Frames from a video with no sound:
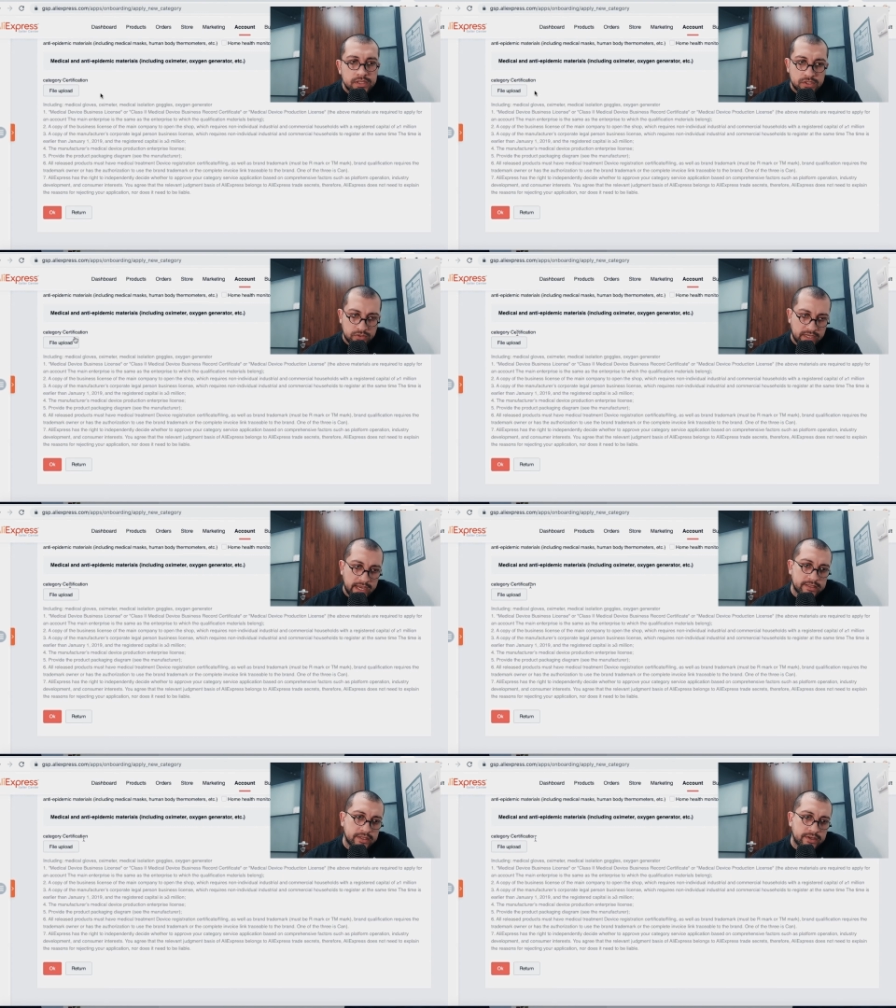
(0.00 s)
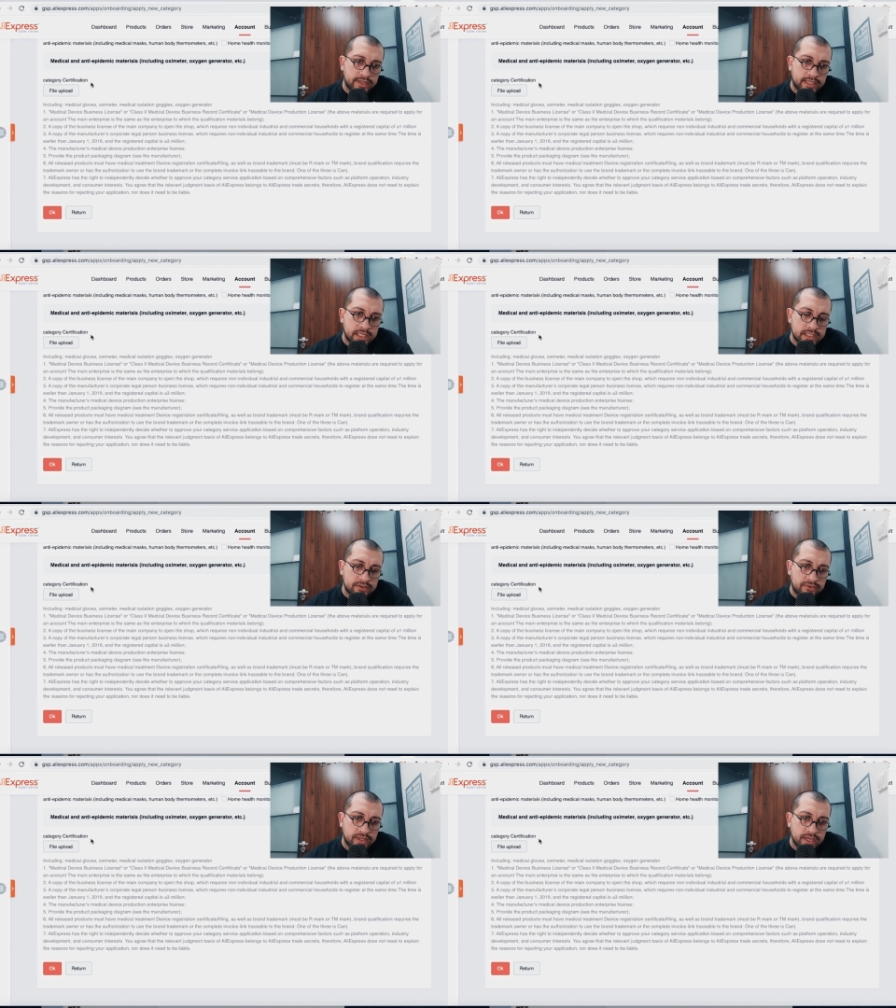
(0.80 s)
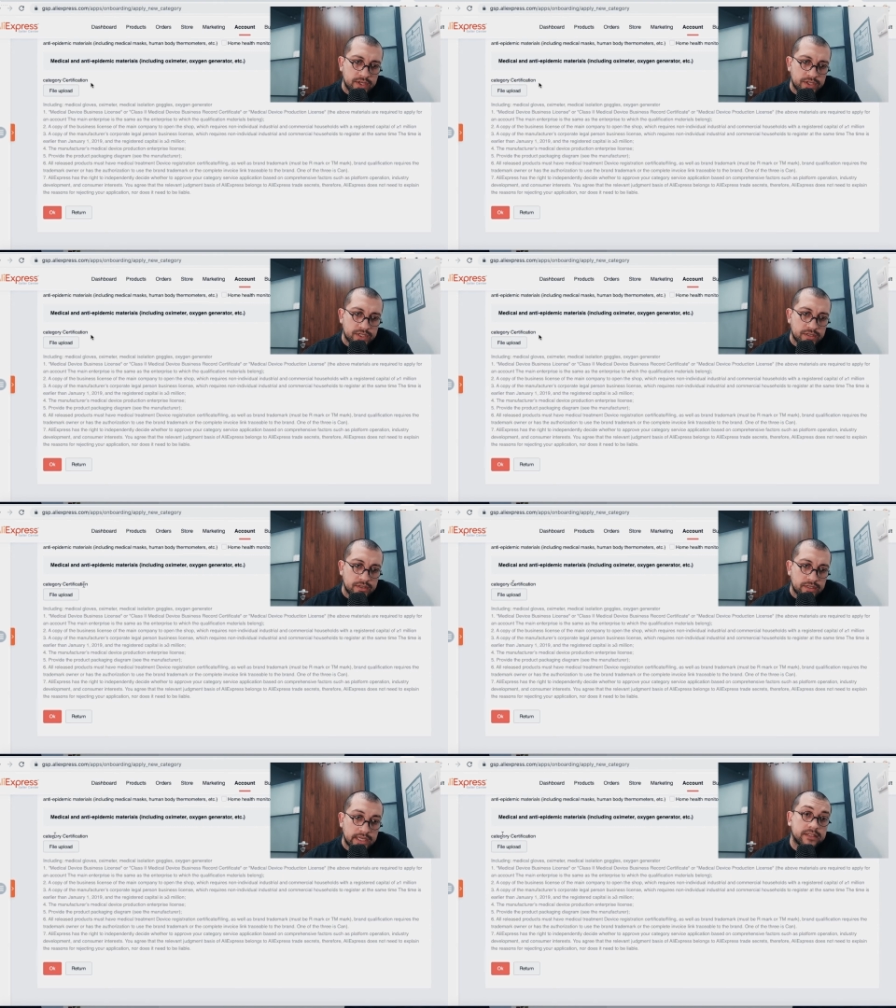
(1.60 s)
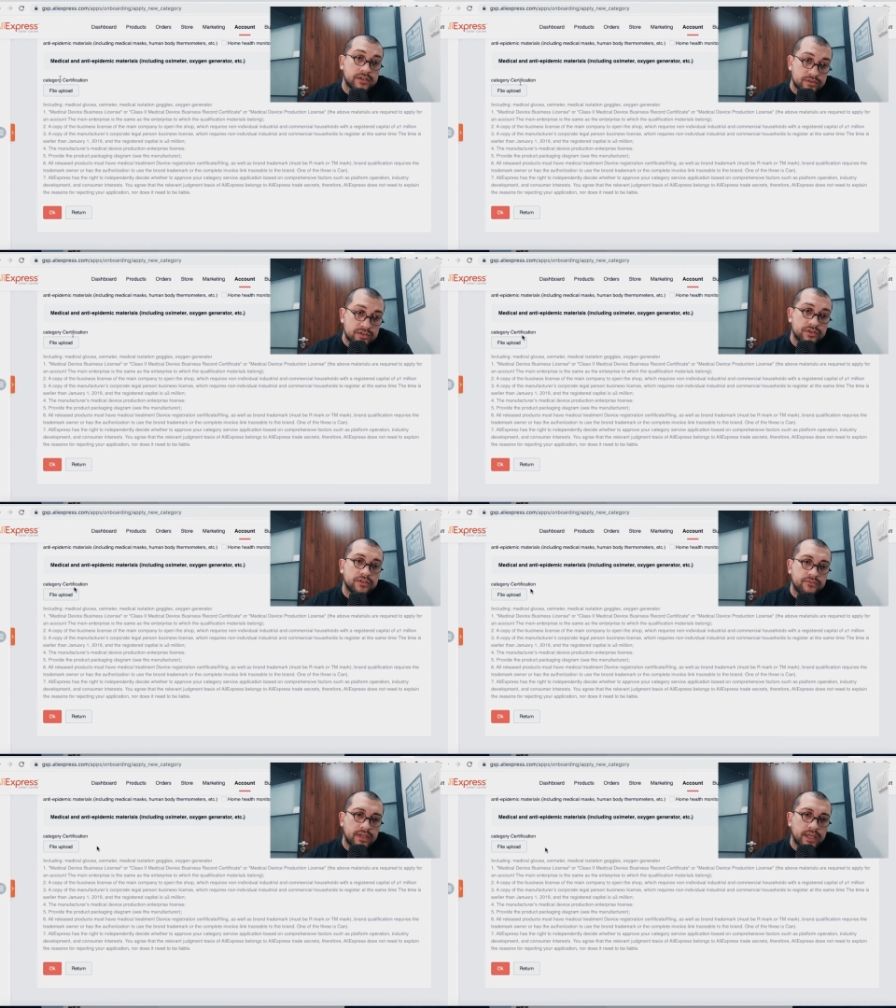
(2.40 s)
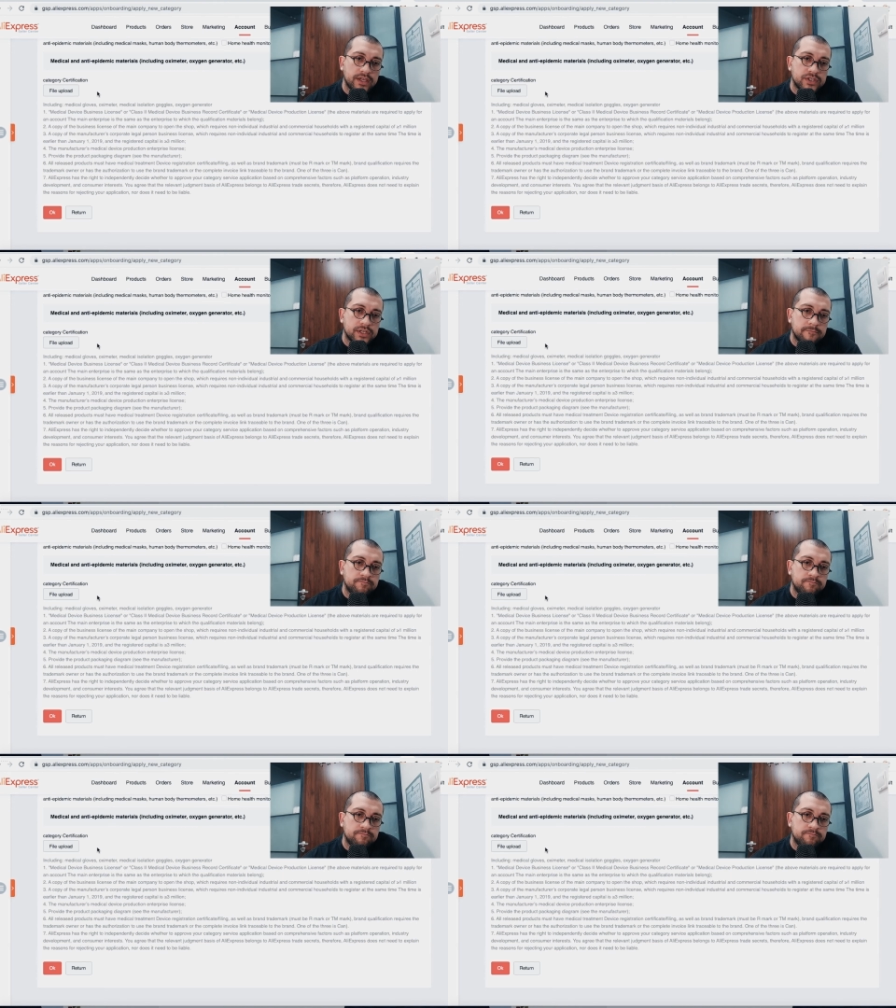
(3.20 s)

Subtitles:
So category classification, category certification